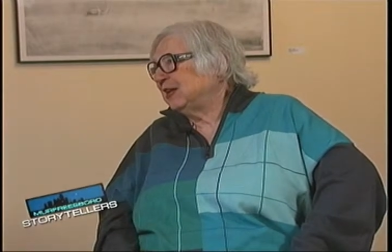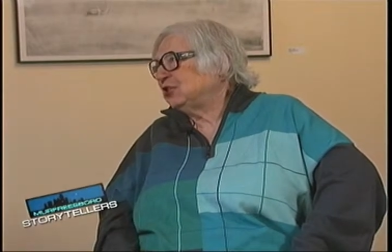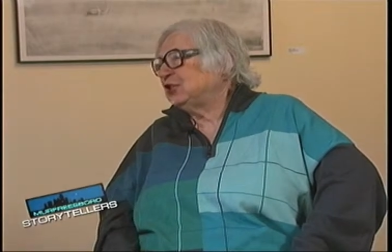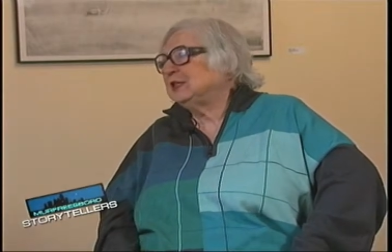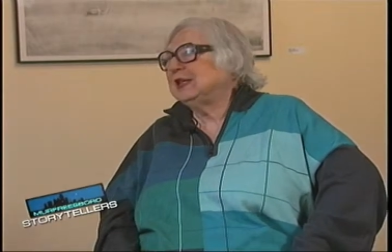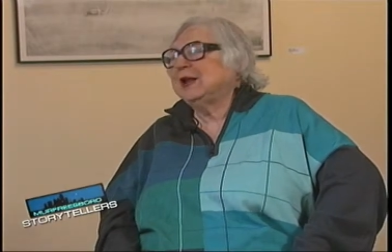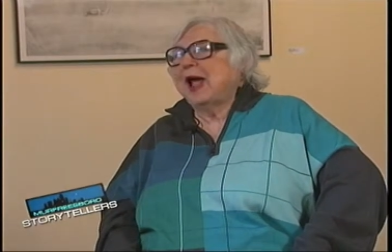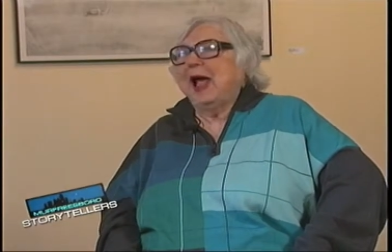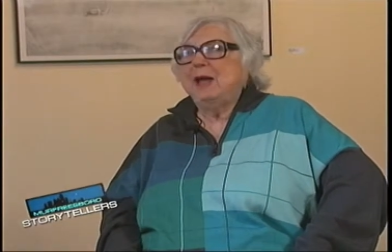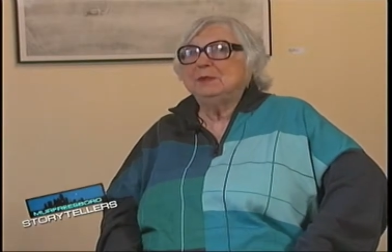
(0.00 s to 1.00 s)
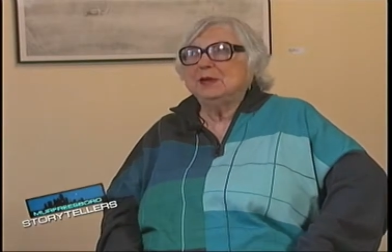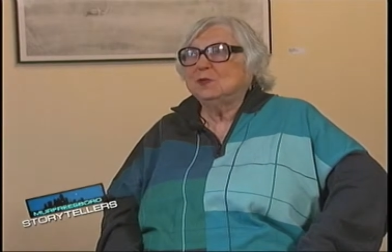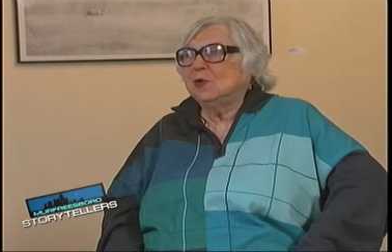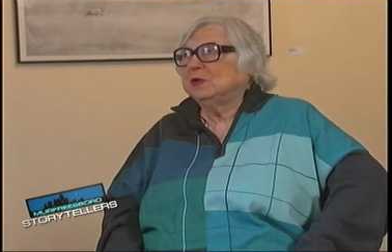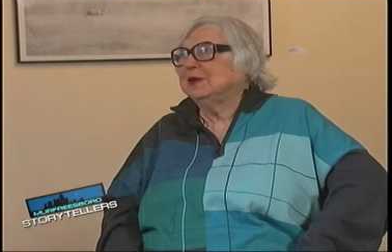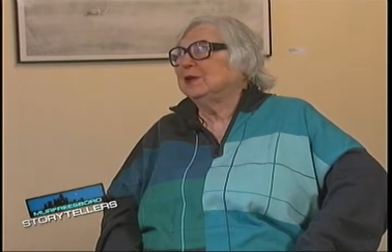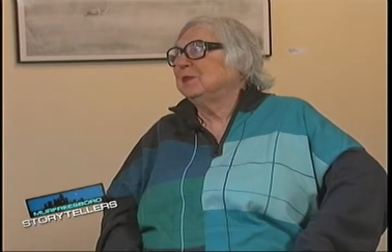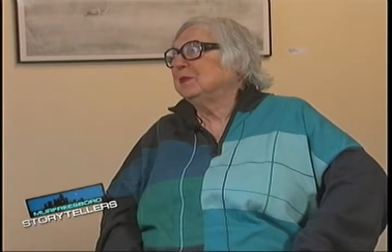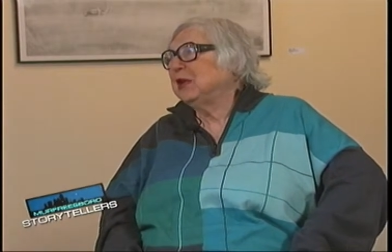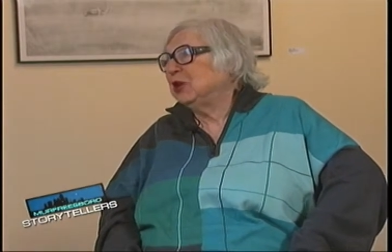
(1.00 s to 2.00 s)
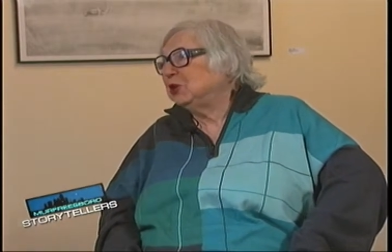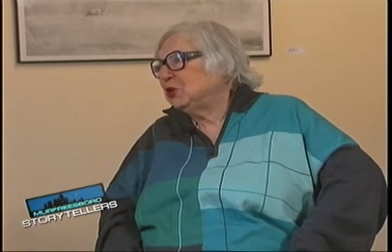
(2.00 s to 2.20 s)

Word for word: and she said, I've been wanting to meet